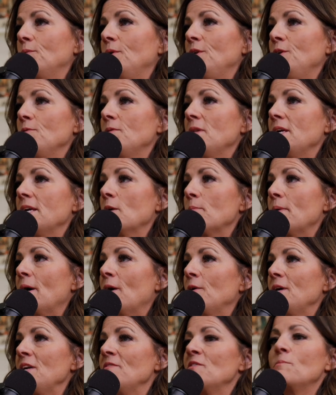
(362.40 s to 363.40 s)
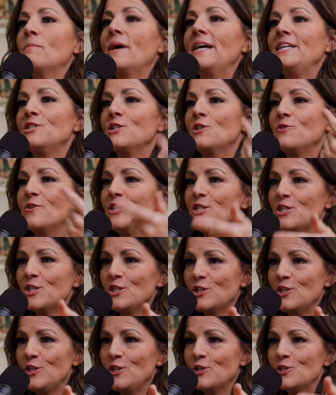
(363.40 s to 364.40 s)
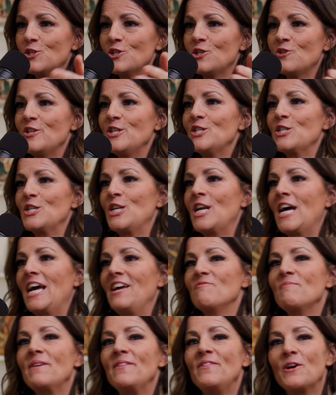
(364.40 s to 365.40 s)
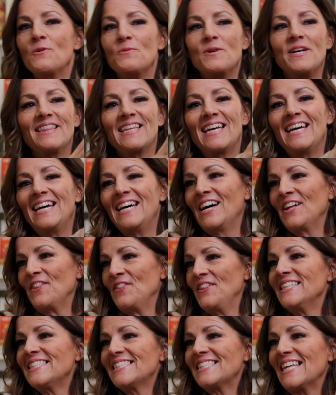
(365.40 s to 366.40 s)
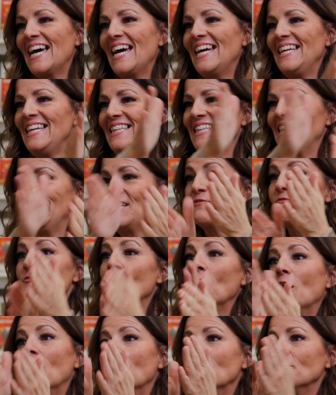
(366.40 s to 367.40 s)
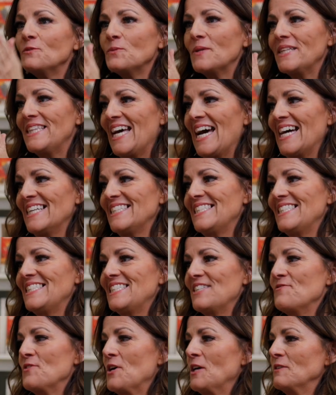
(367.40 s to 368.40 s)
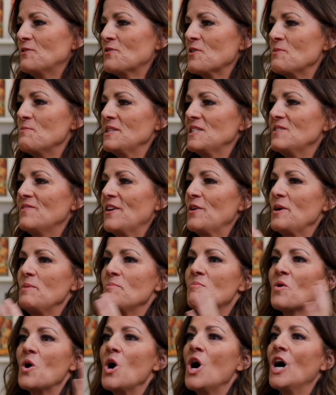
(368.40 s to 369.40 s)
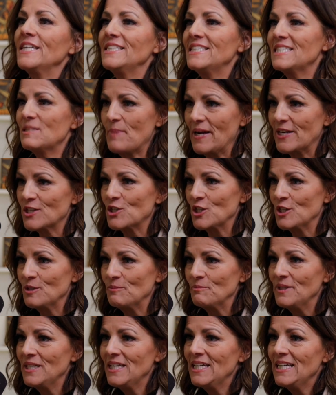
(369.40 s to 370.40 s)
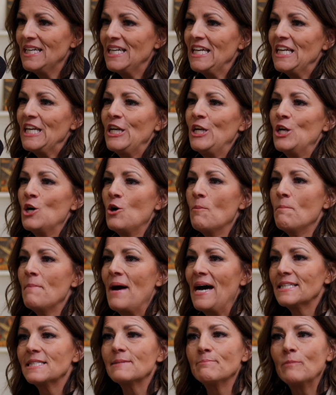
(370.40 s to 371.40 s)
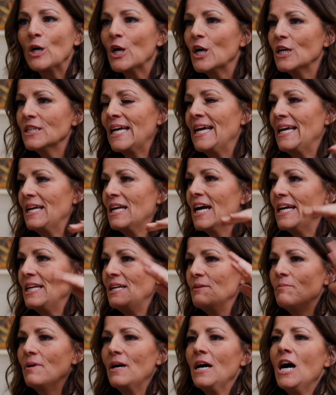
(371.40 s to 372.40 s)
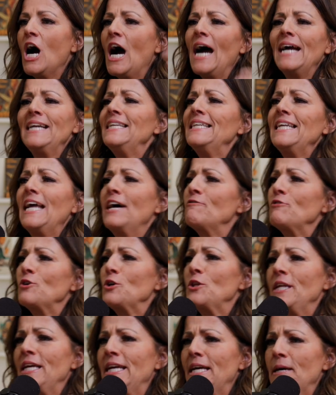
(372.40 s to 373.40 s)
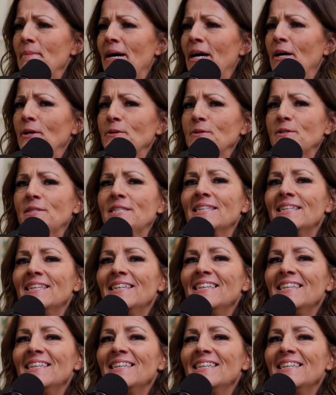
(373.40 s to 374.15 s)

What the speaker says: when you think about even my generation to your generation. I've been there with this side and then evolved with it as it's evolved from this very broad spectrum, I didn't ever think about,